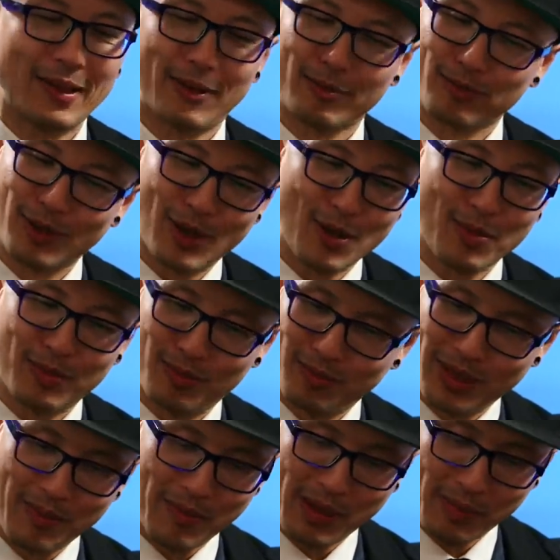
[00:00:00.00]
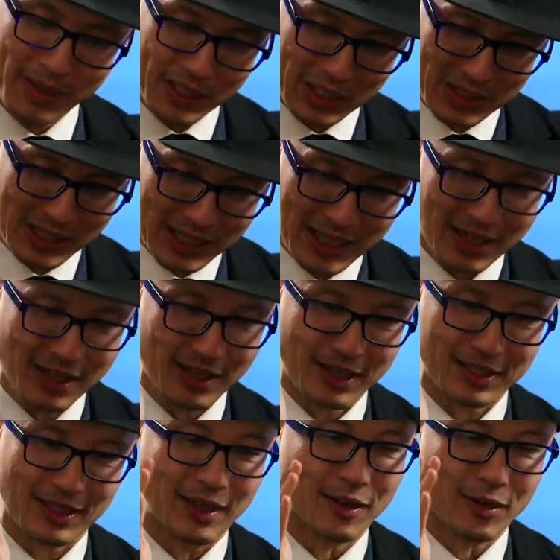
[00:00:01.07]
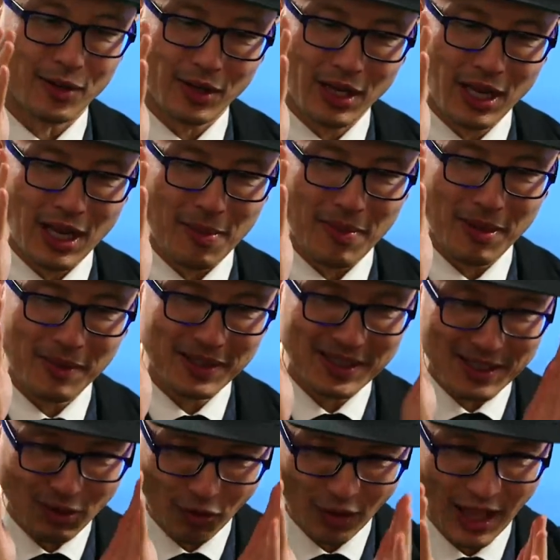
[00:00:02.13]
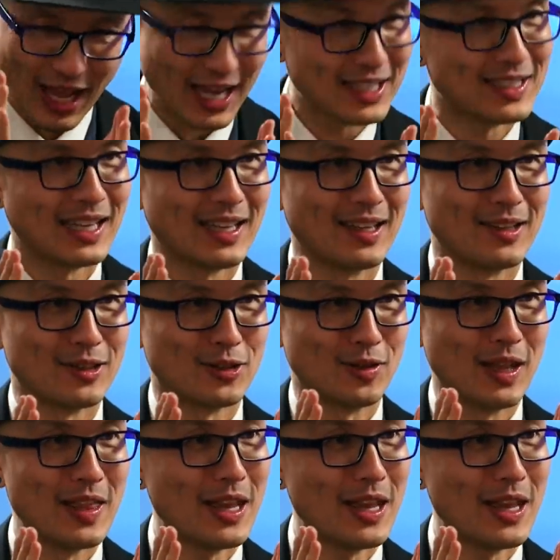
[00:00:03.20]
And nope, maybe it's just identity design, or maybe it's just for the high-tech industry.